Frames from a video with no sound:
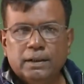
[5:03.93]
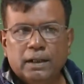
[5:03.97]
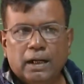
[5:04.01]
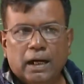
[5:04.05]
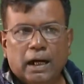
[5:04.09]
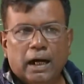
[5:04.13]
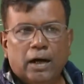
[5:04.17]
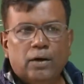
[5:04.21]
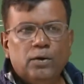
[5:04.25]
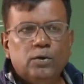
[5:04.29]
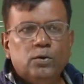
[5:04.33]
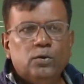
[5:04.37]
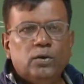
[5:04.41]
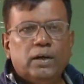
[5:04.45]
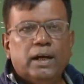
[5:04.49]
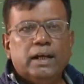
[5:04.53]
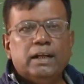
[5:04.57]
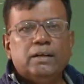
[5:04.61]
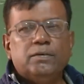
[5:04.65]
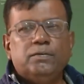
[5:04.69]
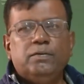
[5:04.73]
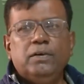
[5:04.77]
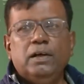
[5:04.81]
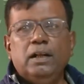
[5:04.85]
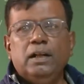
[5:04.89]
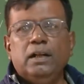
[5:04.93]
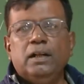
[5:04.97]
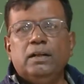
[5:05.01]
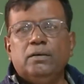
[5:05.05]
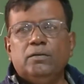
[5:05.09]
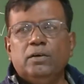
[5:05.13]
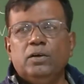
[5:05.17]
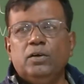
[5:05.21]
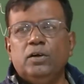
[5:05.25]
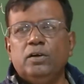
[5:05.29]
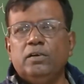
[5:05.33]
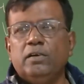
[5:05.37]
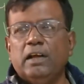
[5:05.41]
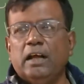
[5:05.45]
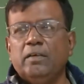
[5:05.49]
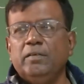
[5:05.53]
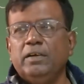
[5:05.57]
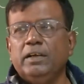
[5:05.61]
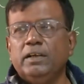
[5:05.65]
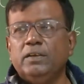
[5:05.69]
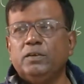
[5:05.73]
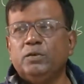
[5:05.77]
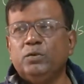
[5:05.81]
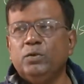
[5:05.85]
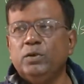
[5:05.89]
How do you get a feel when you are driving
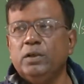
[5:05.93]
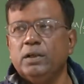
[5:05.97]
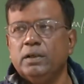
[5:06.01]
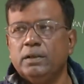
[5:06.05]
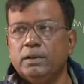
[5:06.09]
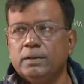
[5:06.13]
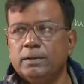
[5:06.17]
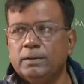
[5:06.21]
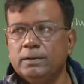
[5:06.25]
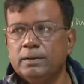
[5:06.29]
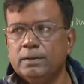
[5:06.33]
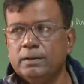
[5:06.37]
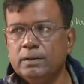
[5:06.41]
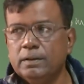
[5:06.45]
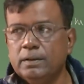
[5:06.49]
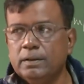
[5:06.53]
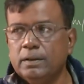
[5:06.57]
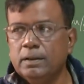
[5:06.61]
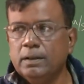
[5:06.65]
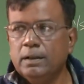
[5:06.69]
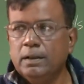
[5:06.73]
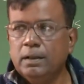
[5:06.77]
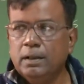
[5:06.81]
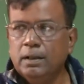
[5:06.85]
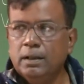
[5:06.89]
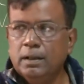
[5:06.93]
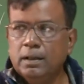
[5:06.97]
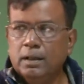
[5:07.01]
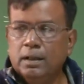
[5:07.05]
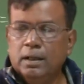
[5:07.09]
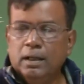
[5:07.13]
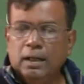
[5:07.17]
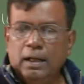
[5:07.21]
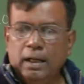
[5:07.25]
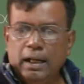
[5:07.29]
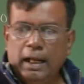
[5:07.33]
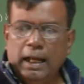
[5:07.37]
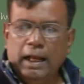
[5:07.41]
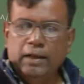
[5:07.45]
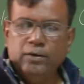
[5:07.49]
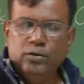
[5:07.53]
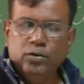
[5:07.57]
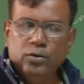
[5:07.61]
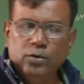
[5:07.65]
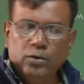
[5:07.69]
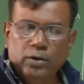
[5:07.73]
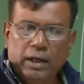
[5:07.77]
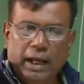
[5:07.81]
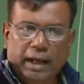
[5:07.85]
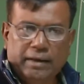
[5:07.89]
a scooter? As
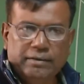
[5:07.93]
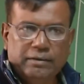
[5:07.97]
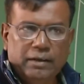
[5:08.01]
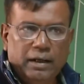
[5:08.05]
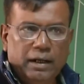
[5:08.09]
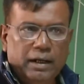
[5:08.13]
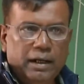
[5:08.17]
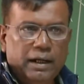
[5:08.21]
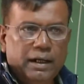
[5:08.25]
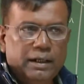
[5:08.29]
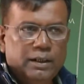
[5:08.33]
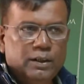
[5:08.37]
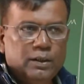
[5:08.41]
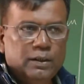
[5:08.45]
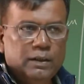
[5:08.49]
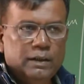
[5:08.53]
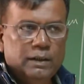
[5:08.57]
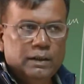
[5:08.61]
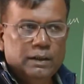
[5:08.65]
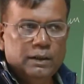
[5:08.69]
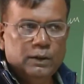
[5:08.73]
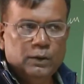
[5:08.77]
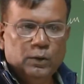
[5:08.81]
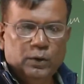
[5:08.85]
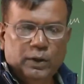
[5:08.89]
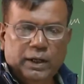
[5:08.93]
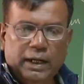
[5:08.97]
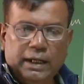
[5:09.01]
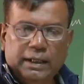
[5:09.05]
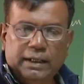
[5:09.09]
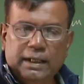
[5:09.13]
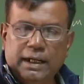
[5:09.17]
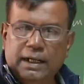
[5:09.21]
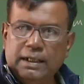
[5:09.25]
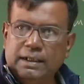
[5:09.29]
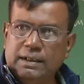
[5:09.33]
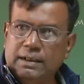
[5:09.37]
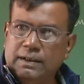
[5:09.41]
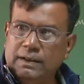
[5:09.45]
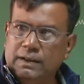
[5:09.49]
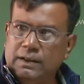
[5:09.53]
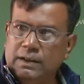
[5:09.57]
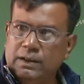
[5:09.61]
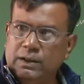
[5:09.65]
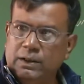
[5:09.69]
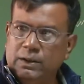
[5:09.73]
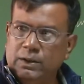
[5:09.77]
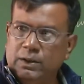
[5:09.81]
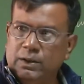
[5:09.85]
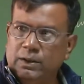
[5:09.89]
you accelerate, you get that
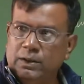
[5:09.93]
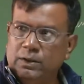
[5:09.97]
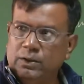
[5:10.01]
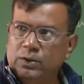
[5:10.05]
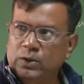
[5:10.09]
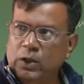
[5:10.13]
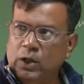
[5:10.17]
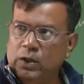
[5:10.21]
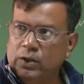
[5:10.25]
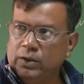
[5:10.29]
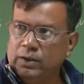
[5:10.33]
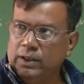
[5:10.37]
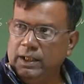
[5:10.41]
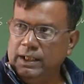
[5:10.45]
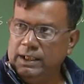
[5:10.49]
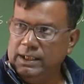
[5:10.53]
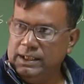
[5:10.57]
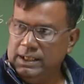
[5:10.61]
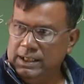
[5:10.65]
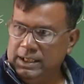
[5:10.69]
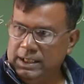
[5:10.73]
torque, right?